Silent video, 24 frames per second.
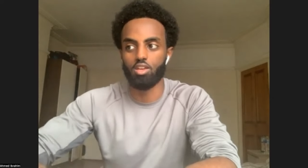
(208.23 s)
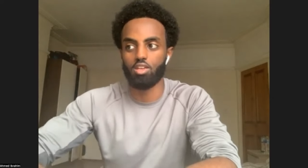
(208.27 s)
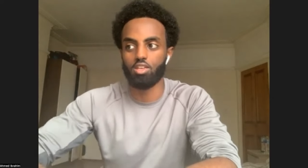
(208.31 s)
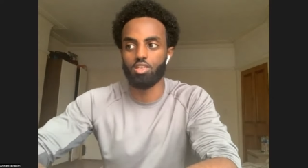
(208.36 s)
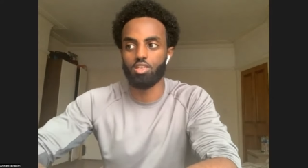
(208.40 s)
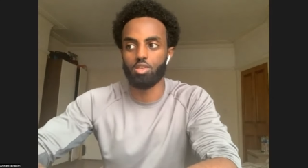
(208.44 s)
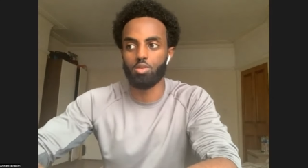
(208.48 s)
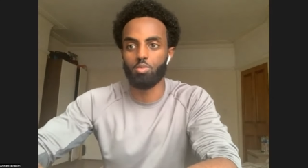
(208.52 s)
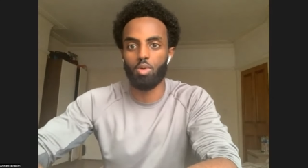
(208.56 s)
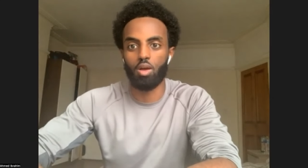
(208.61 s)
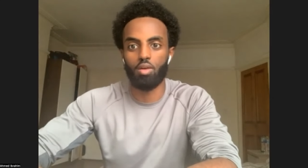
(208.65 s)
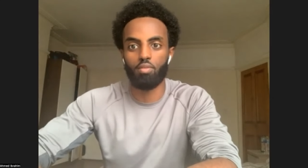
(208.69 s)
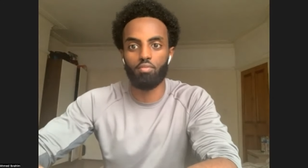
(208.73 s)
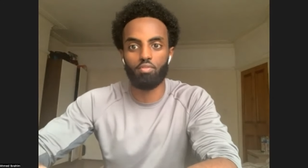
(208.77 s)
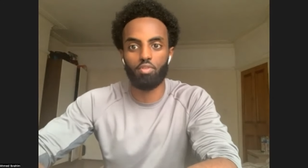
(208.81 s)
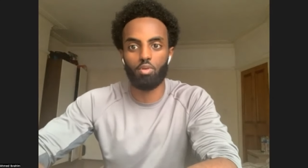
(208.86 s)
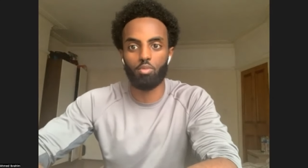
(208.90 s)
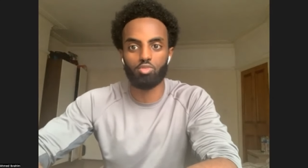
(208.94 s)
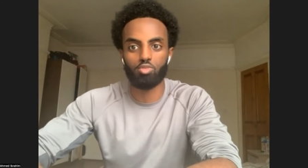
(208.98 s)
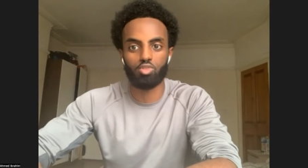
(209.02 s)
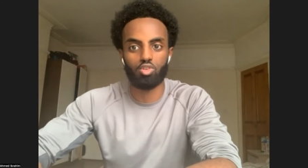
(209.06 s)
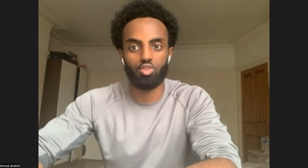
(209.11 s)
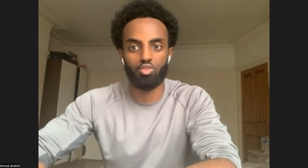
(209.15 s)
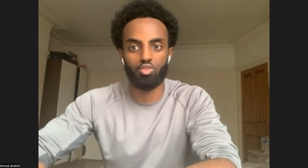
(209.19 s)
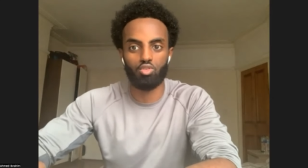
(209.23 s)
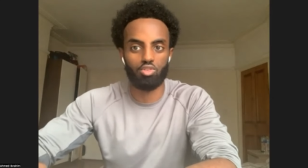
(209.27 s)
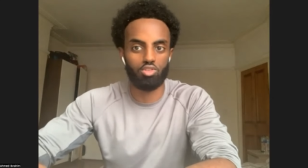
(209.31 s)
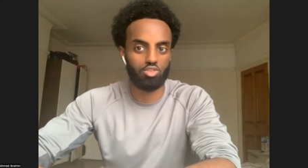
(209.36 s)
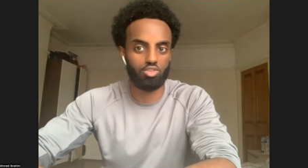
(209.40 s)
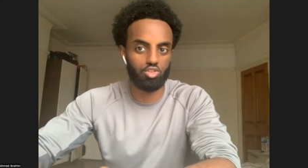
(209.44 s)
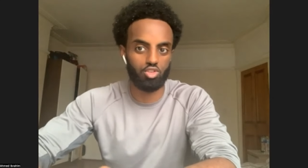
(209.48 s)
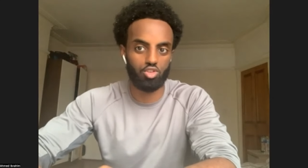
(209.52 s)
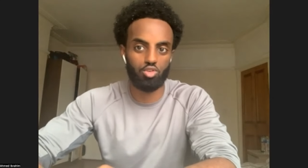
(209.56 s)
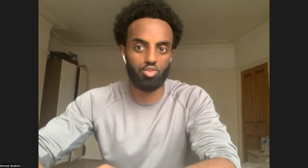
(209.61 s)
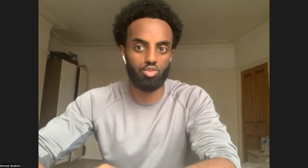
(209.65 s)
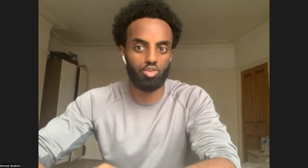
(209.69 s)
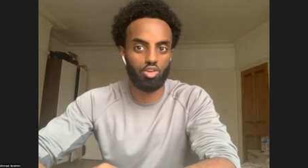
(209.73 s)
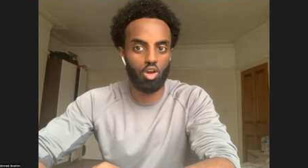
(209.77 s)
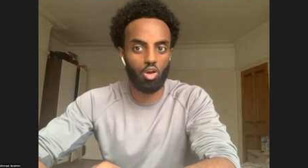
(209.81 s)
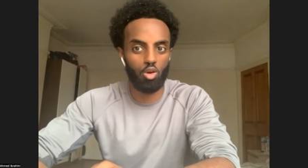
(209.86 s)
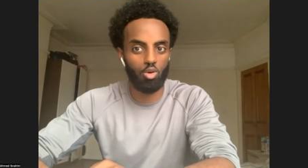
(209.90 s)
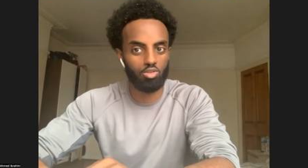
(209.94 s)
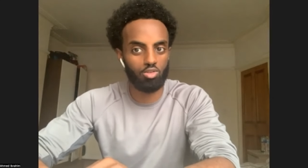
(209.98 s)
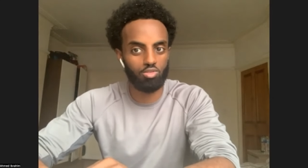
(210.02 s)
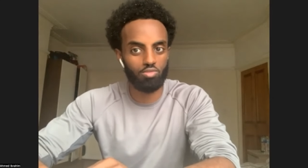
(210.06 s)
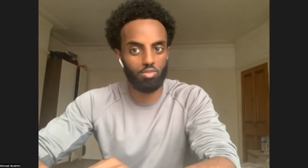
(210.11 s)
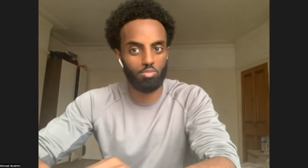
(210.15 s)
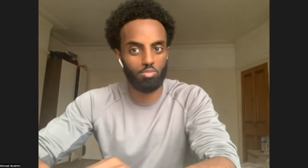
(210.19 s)
he went from scoring two
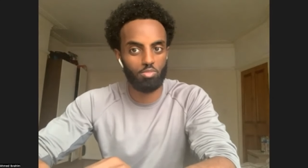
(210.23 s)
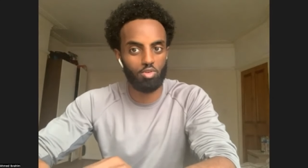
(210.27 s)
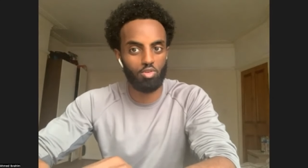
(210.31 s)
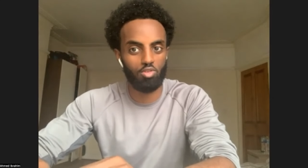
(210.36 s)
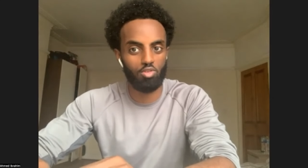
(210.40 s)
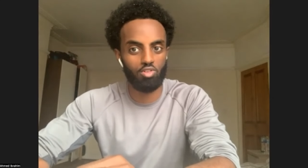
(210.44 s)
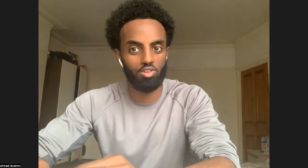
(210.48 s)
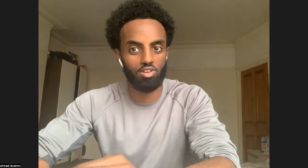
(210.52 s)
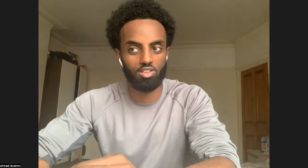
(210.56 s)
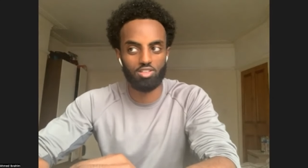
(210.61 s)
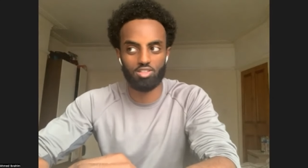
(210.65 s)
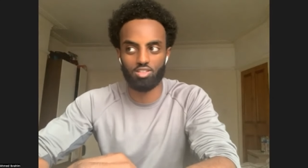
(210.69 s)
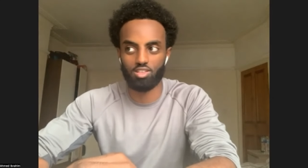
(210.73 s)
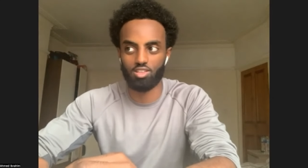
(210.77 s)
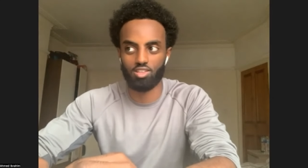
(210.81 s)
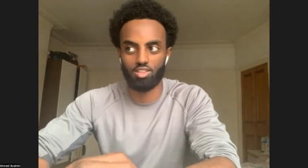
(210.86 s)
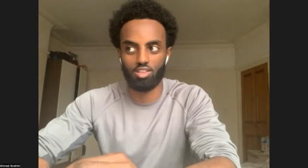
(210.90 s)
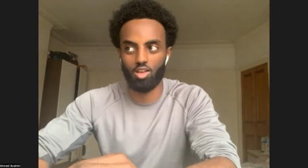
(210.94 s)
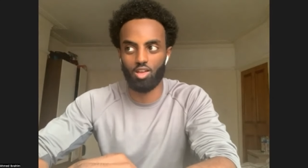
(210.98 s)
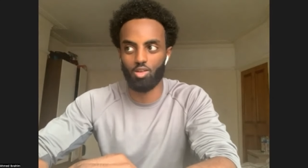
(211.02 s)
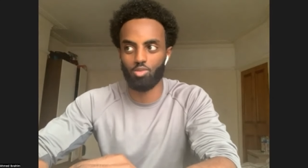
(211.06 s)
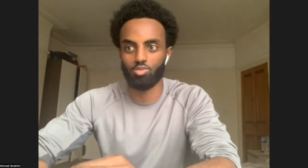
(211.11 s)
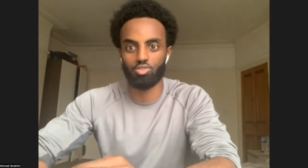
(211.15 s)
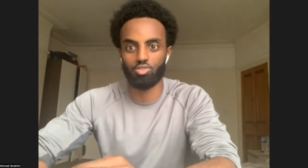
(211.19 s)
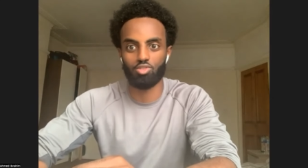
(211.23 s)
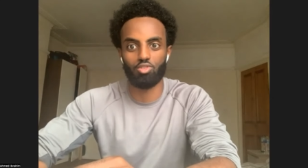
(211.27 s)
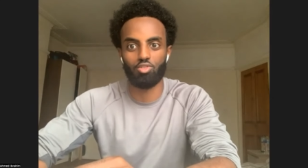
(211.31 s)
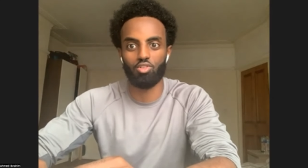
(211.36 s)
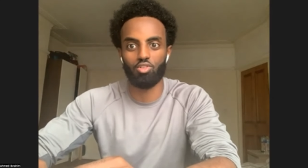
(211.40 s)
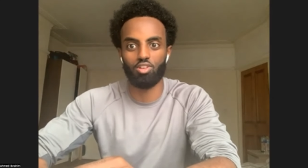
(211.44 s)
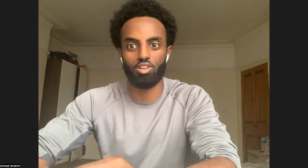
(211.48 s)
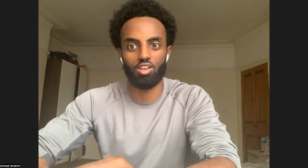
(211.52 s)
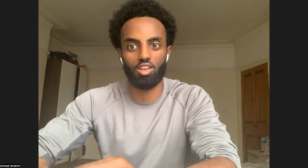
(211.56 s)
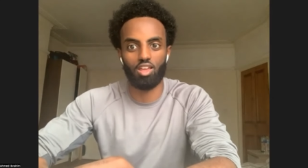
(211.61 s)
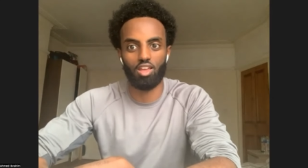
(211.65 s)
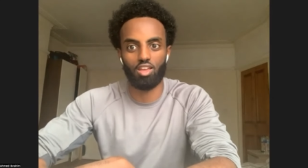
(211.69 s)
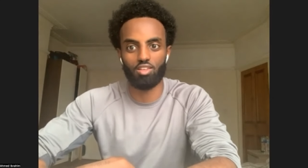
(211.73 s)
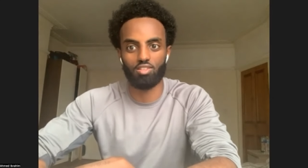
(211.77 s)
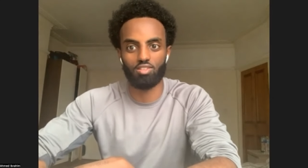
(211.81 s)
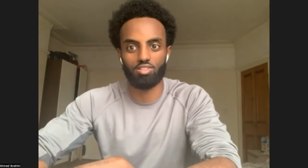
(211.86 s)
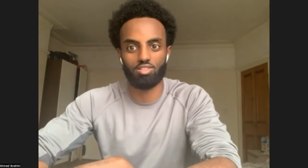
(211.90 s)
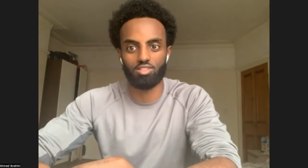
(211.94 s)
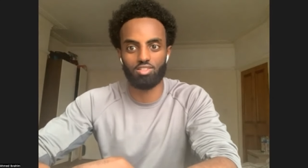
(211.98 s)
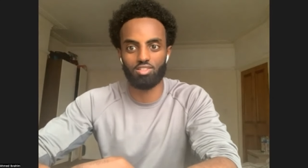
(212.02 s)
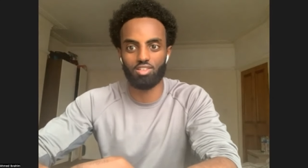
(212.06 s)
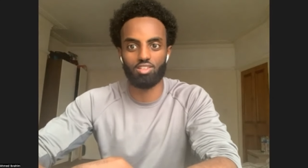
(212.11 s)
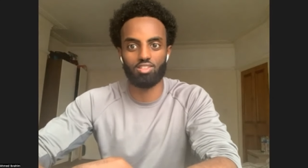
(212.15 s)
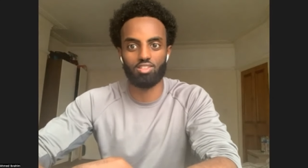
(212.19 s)
goals from corners and now he's scoring like
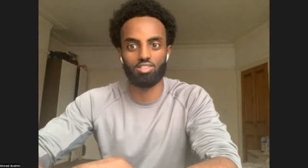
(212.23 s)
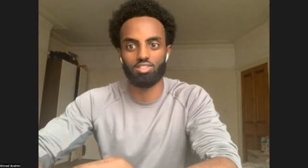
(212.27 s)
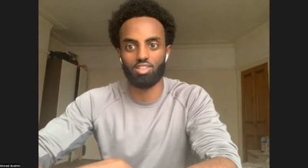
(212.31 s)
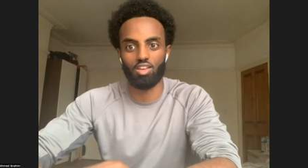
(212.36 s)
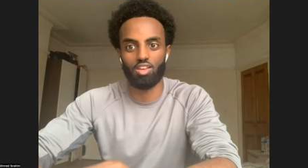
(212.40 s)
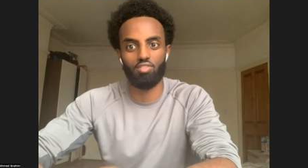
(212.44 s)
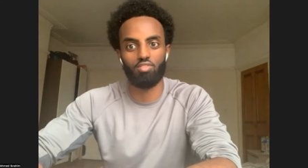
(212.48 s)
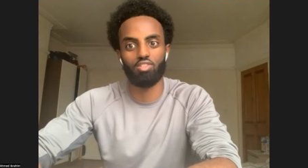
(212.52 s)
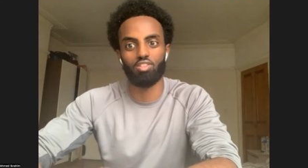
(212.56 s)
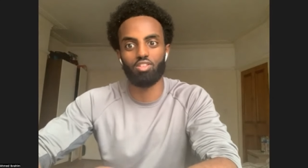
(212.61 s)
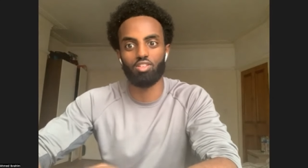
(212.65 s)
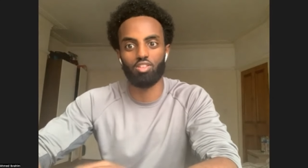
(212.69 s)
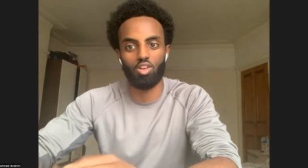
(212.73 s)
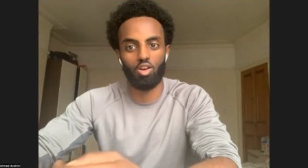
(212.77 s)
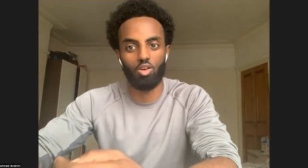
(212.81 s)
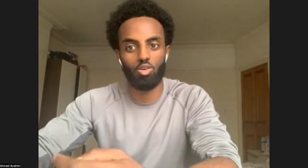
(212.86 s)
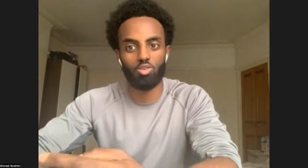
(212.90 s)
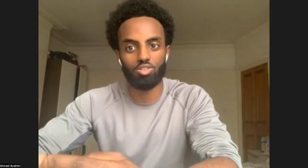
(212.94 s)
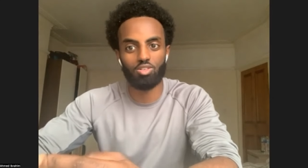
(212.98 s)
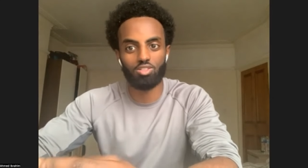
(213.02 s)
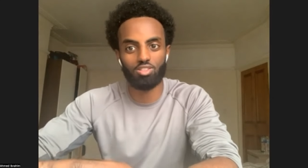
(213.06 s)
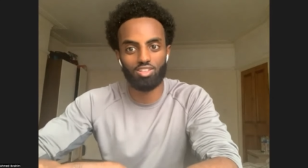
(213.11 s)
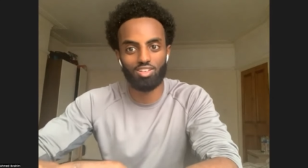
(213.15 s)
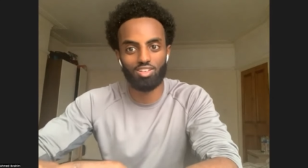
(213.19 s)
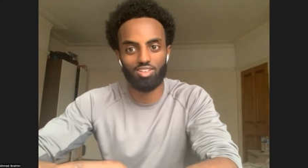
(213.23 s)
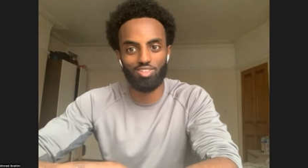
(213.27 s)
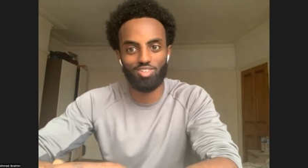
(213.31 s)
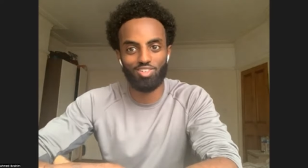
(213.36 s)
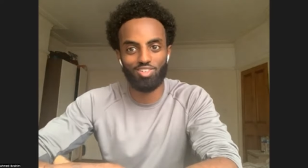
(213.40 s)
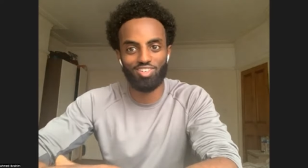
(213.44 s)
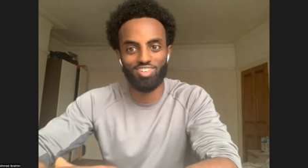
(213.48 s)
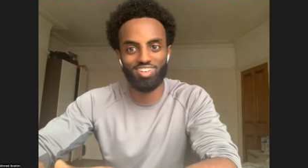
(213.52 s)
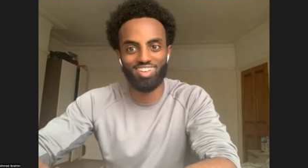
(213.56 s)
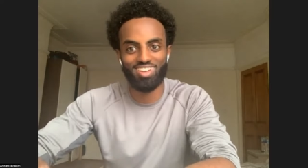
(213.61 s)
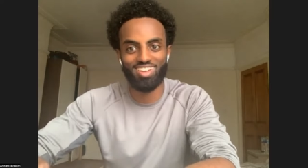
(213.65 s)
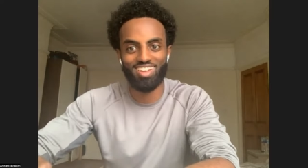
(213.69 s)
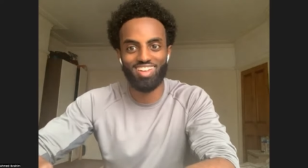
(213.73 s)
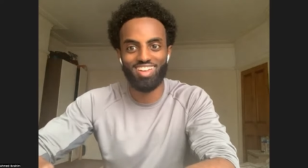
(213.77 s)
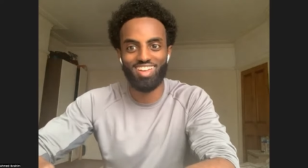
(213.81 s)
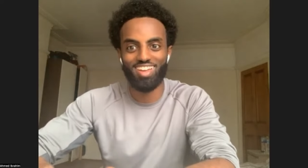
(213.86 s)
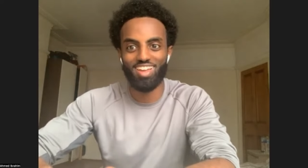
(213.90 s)
six, seven goals in a corner,